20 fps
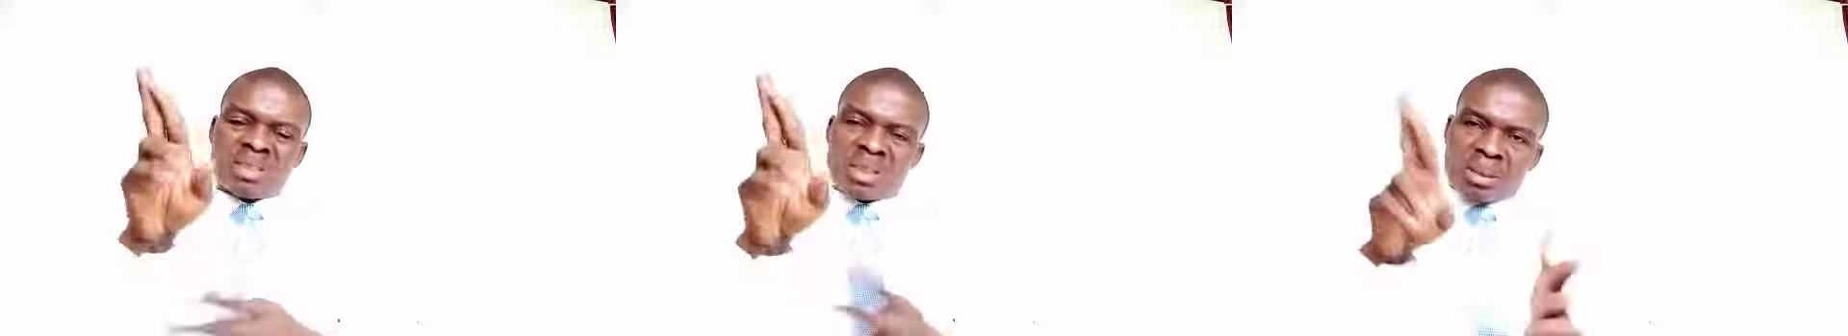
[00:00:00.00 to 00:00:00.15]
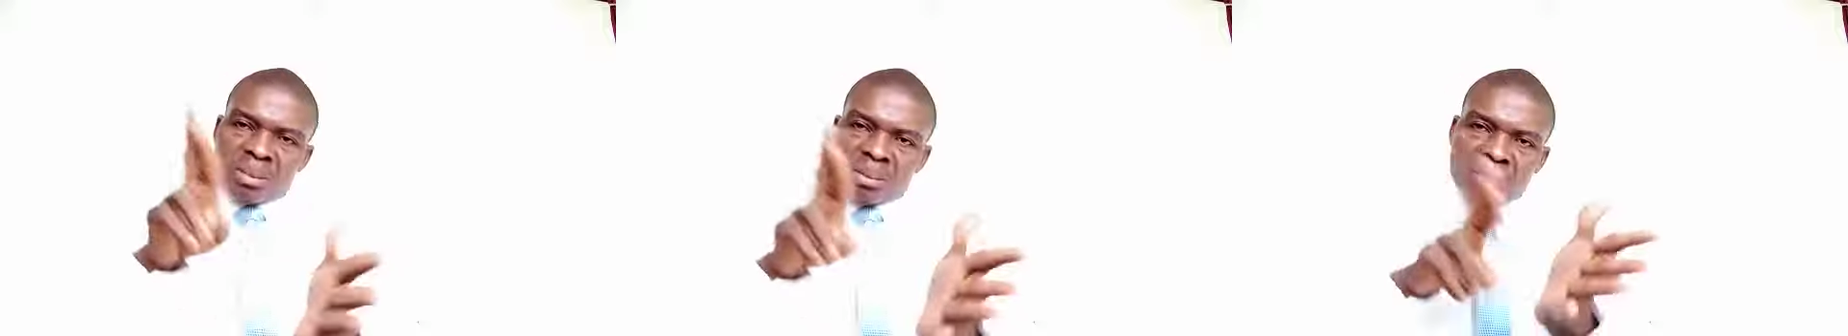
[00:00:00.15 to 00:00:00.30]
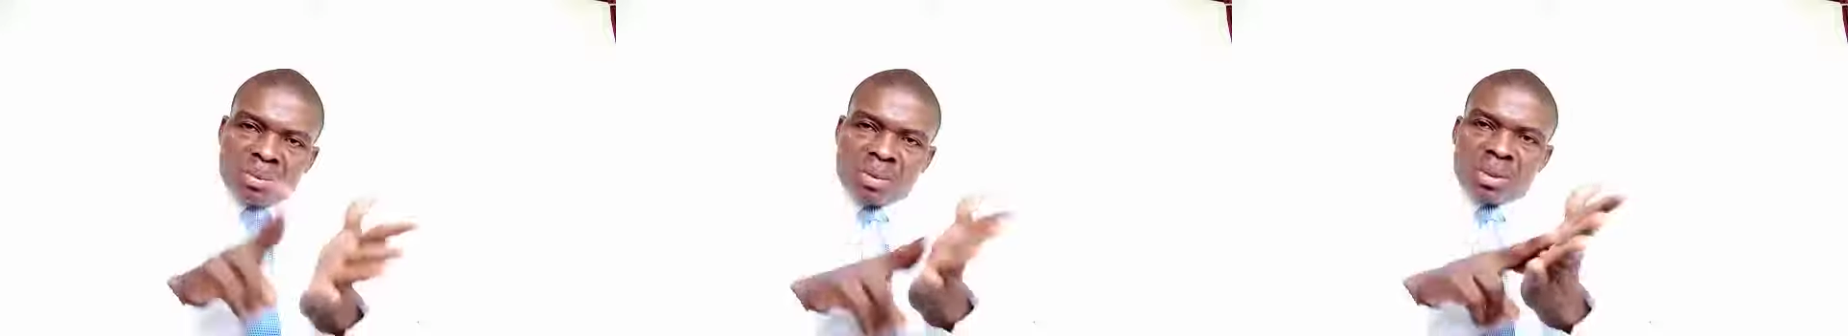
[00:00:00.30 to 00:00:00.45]

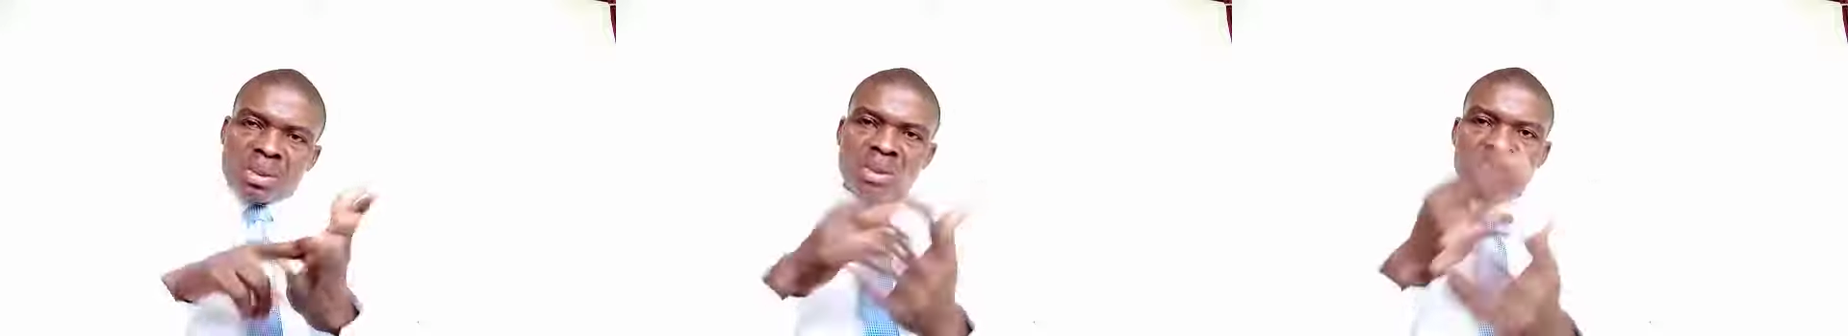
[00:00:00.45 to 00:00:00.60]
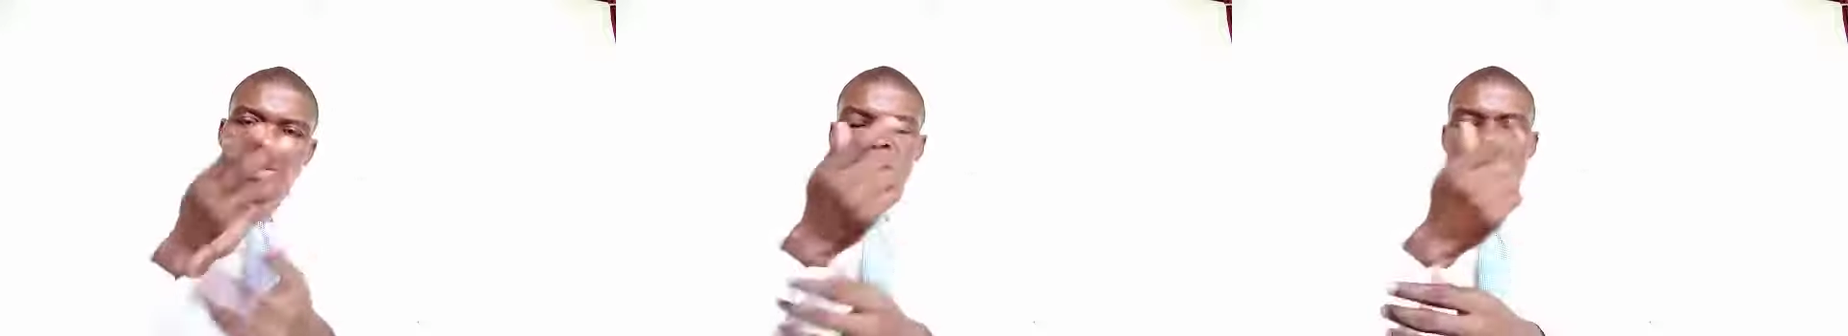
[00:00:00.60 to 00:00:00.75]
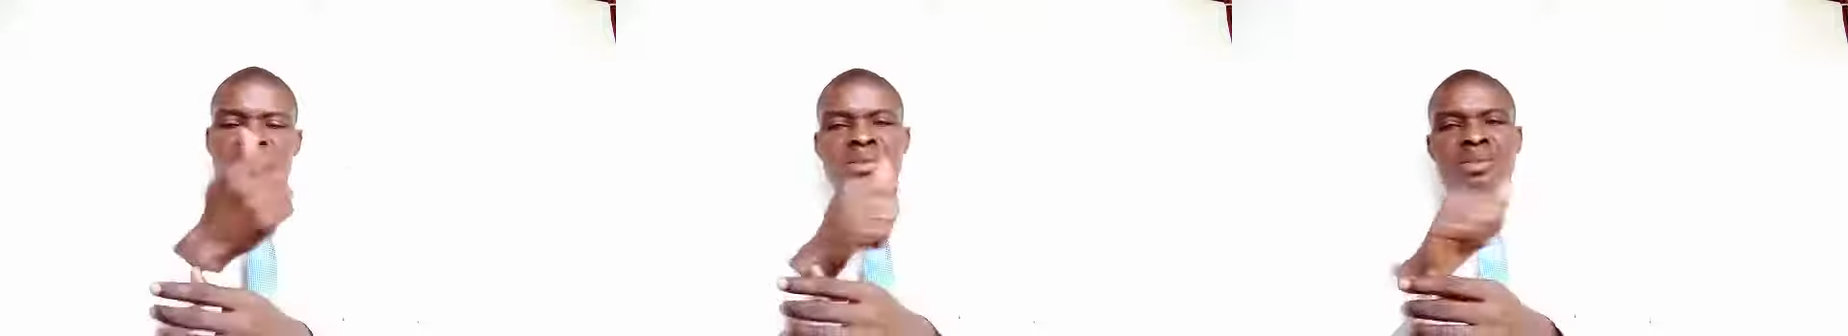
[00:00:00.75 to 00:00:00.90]
consonant
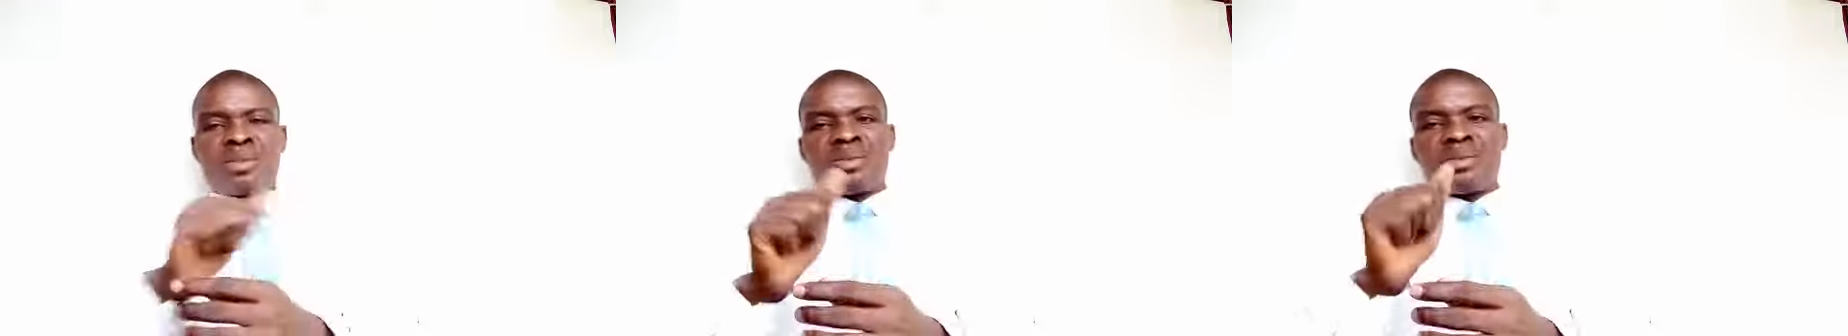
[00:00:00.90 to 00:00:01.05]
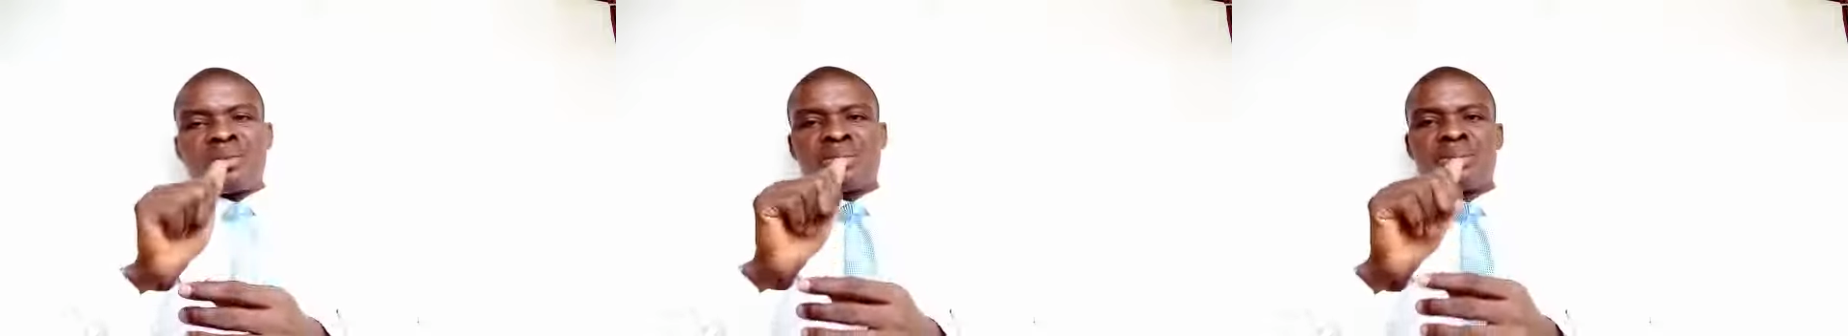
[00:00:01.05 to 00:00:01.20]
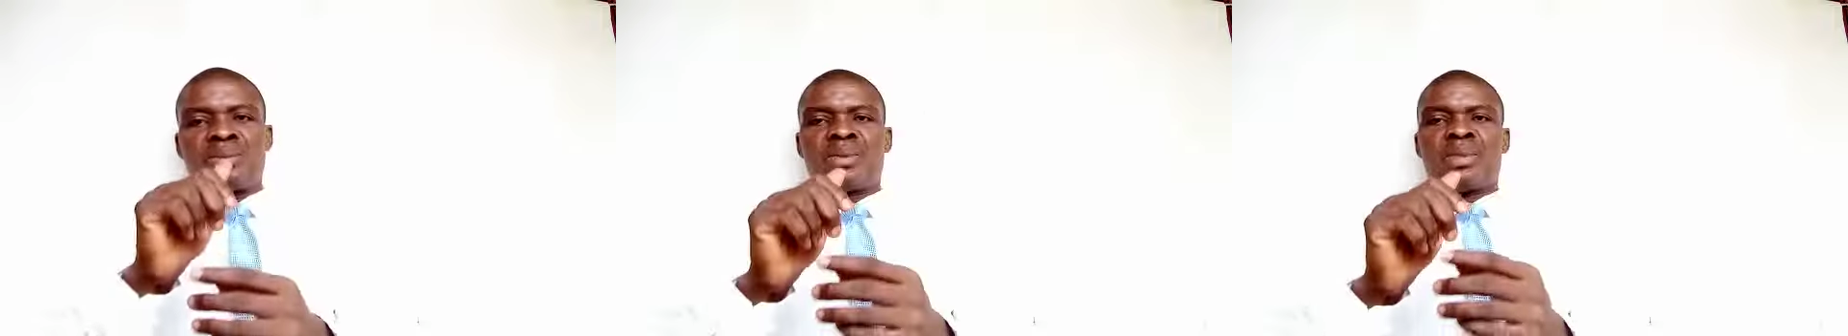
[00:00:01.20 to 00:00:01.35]
sounds
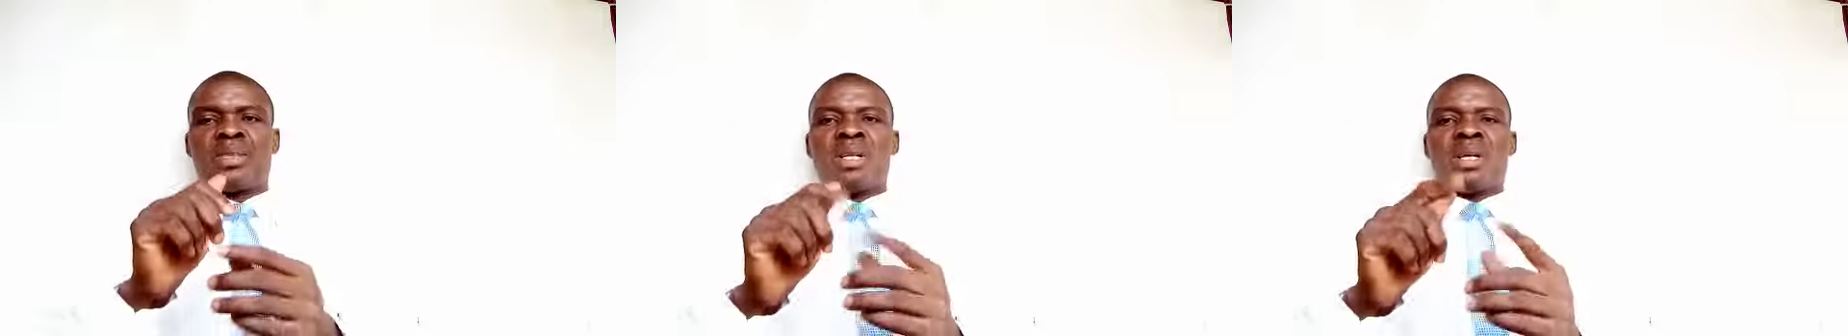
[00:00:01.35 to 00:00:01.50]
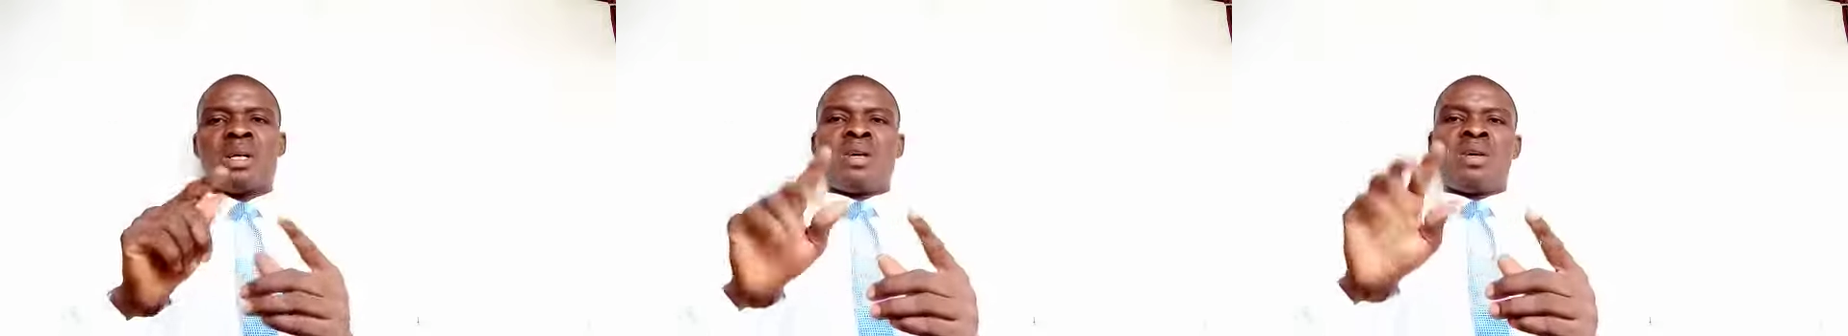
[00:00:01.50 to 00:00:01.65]
in